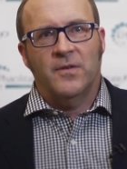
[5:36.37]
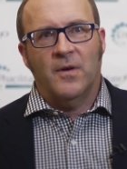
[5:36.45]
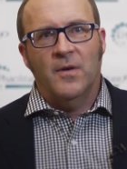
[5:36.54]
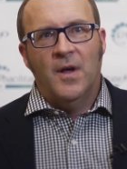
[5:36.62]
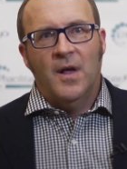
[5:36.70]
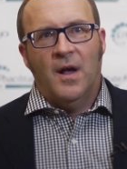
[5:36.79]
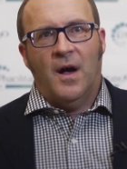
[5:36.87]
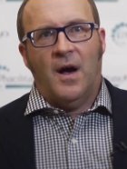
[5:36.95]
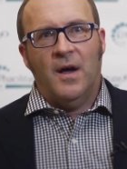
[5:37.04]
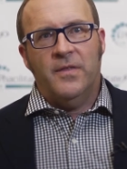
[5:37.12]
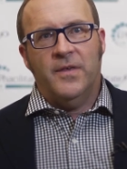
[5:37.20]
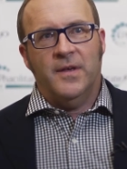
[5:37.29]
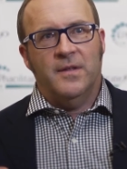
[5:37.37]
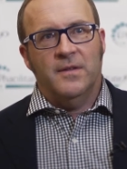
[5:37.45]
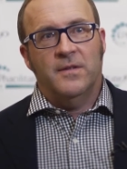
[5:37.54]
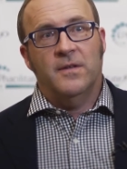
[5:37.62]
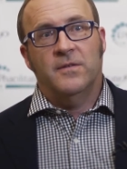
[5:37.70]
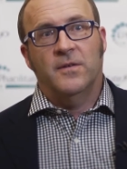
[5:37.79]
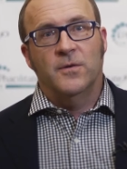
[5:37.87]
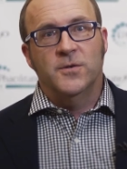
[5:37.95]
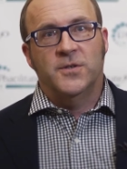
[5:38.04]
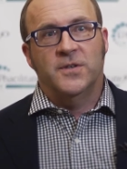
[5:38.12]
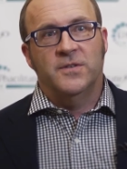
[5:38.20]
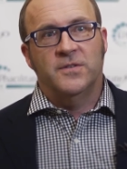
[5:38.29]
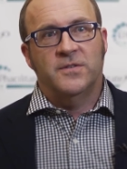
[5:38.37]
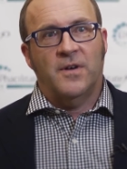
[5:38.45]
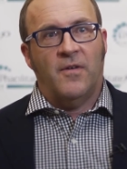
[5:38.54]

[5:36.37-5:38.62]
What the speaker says: So I think that the solutions